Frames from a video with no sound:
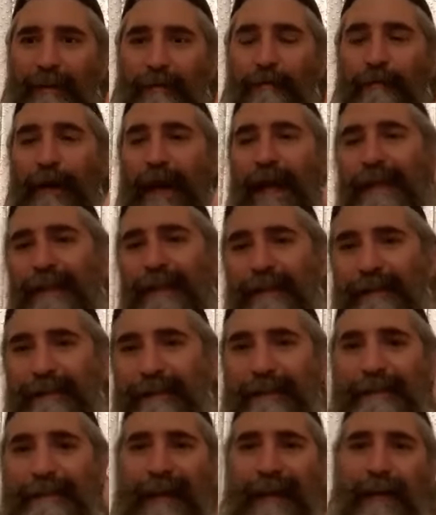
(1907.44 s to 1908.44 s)

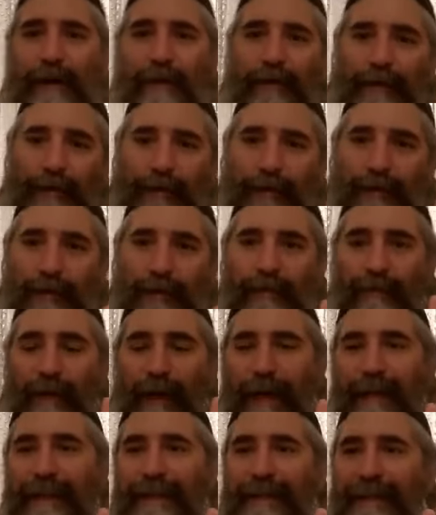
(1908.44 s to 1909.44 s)
balances out,
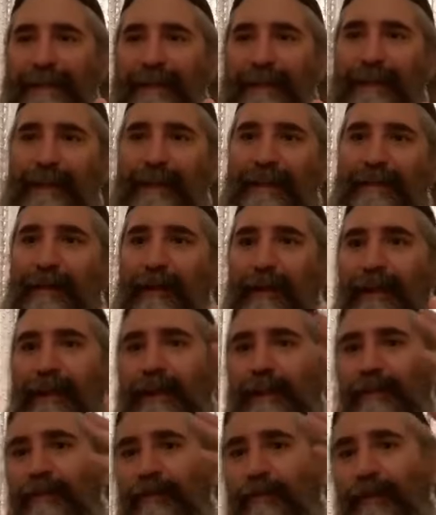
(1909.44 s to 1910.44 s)
right? The
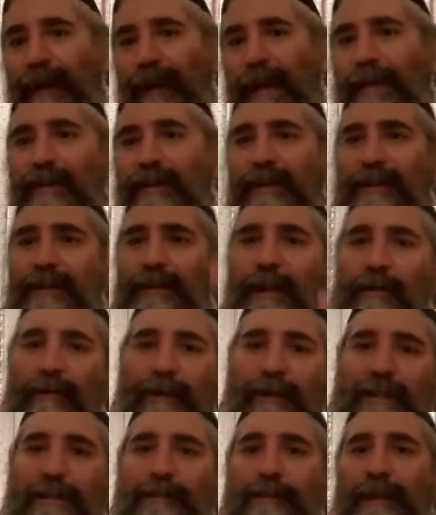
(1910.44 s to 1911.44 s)
interaction there
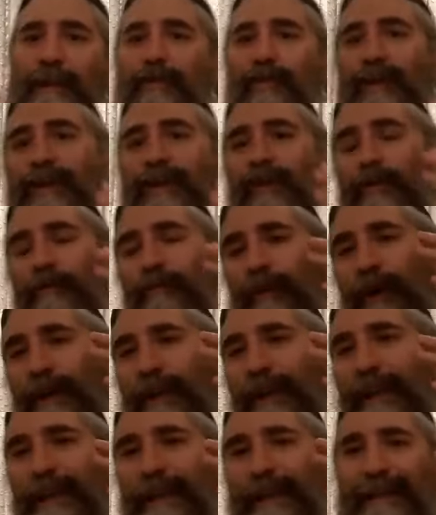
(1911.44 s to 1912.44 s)
is between the
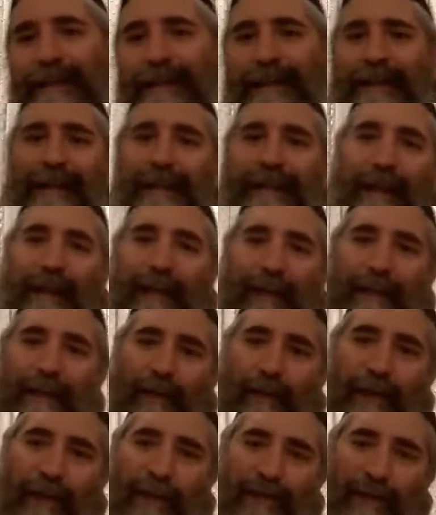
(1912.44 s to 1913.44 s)
body and
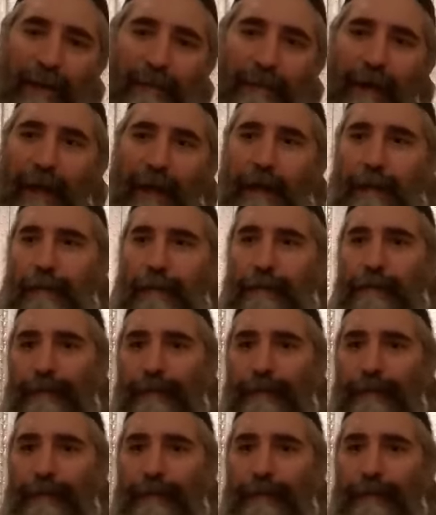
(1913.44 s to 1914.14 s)
the Neshama.